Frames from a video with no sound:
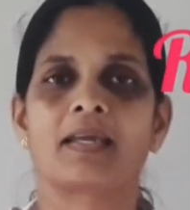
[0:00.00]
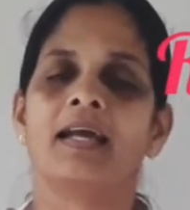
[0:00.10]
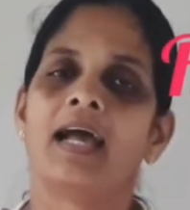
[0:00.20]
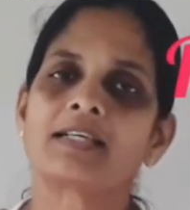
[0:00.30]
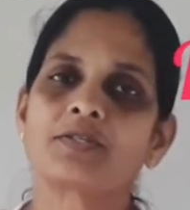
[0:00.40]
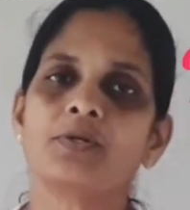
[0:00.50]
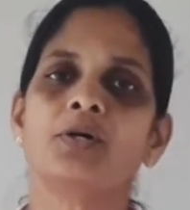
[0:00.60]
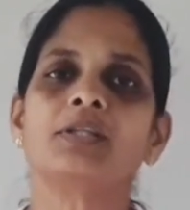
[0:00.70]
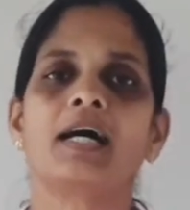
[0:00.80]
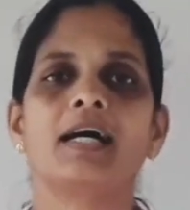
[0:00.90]
As you
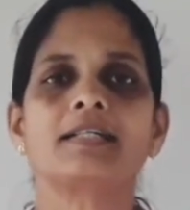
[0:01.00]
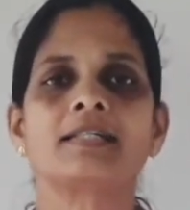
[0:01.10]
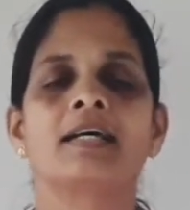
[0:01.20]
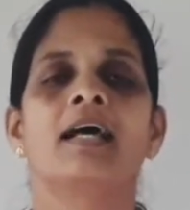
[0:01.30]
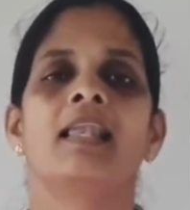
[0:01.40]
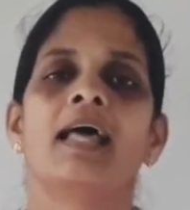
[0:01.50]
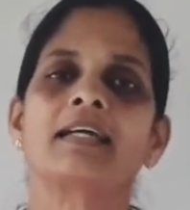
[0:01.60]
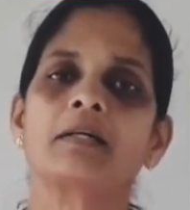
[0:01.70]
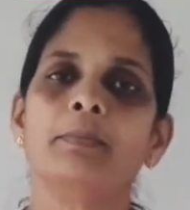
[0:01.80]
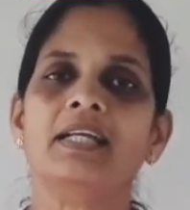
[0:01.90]
know that,
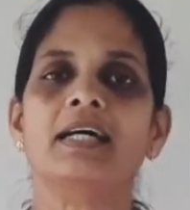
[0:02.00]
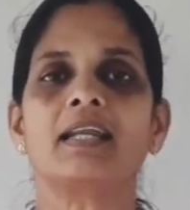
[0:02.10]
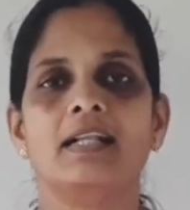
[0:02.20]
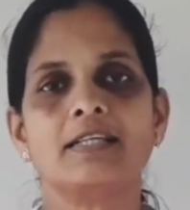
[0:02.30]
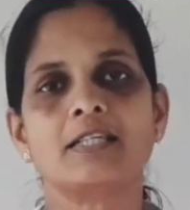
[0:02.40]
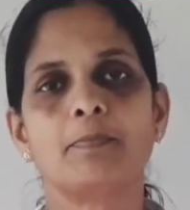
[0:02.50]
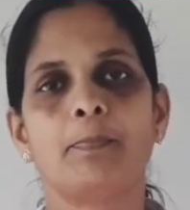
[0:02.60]
like minerals,